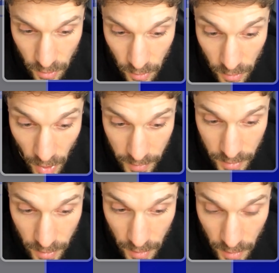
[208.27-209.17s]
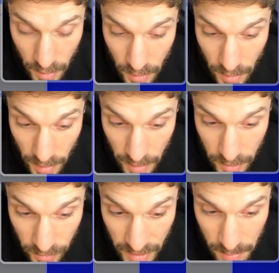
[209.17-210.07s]
or not. And
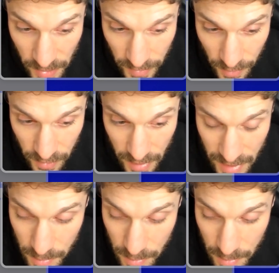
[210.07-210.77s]
you'll need to build out the